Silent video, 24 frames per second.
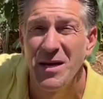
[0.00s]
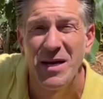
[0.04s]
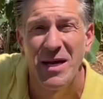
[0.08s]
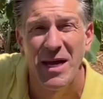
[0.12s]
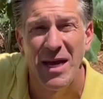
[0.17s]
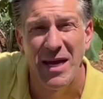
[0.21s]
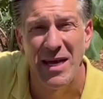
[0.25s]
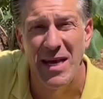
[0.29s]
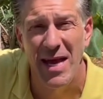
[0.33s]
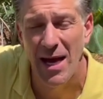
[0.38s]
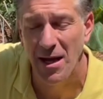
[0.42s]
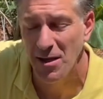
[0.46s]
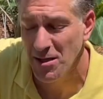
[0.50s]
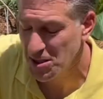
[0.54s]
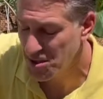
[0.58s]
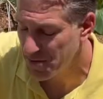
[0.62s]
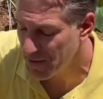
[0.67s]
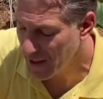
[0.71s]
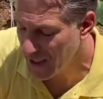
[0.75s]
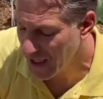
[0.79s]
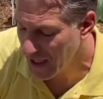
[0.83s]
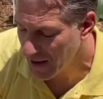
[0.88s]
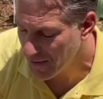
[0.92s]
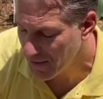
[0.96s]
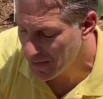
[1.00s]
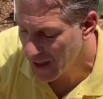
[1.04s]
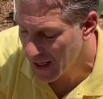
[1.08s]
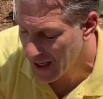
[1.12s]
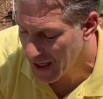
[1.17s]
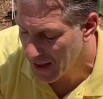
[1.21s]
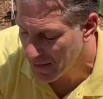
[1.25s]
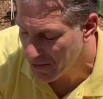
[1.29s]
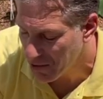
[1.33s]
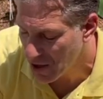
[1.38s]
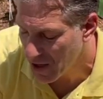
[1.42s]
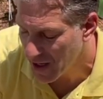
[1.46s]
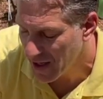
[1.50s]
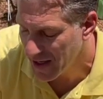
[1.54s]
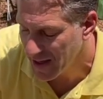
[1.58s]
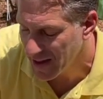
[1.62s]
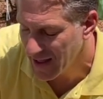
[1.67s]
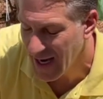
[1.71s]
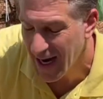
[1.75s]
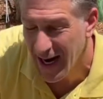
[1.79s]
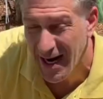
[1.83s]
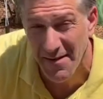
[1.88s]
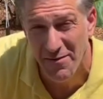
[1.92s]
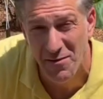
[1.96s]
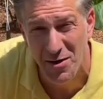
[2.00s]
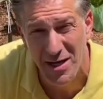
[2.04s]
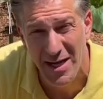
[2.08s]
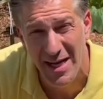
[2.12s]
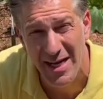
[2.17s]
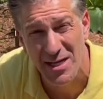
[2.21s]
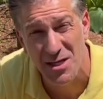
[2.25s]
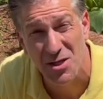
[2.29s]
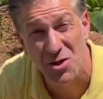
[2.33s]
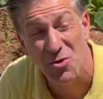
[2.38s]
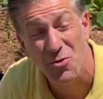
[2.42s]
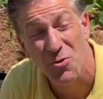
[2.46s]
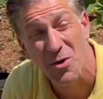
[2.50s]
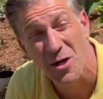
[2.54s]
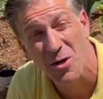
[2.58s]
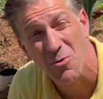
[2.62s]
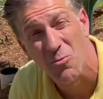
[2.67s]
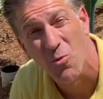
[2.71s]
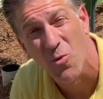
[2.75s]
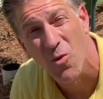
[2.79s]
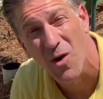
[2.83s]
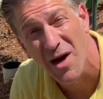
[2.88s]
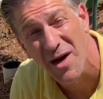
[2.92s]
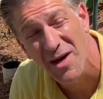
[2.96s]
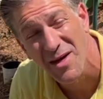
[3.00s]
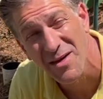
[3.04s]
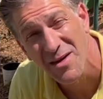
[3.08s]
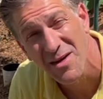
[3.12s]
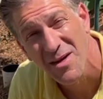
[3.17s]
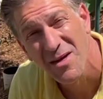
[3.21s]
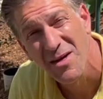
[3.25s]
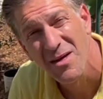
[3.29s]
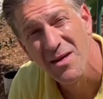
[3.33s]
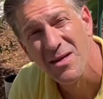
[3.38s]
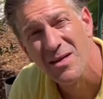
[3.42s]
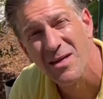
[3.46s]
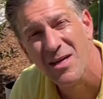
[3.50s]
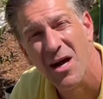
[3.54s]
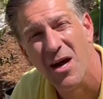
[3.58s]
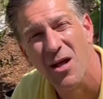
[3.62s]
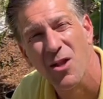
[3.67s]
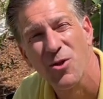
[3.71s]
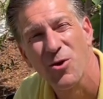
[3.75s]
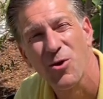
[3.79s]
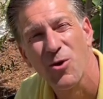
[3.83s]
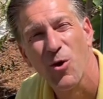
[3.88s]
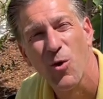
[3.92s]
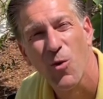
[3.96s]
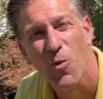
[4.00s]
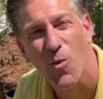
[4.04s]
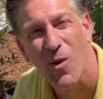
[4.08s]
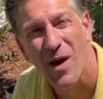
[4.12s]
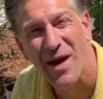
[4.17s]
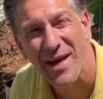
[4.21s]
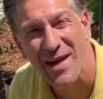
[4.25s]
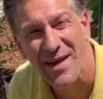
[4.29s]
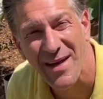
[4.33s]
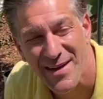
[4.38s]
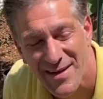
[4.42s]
And now let's begin by applying the IV Organic 3-in-1 color white.